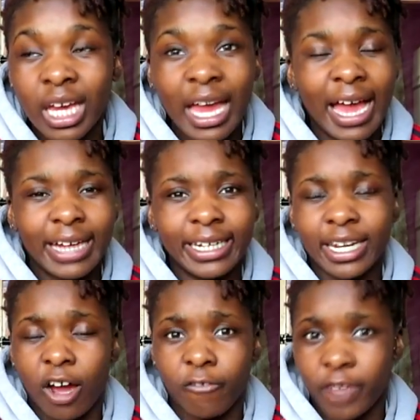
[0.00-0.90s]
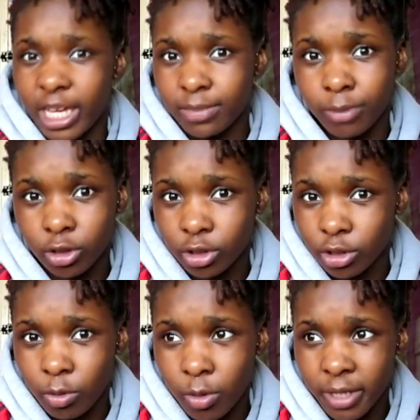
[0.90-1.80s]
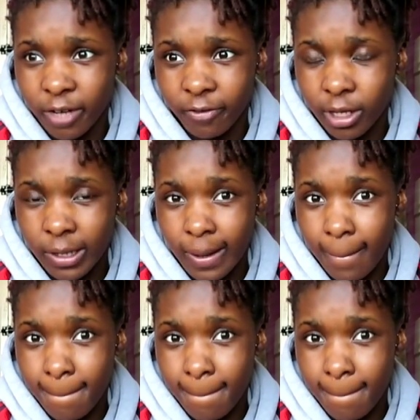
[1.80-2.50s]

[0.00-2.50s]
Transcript: And then I Facebooked the woman, I think.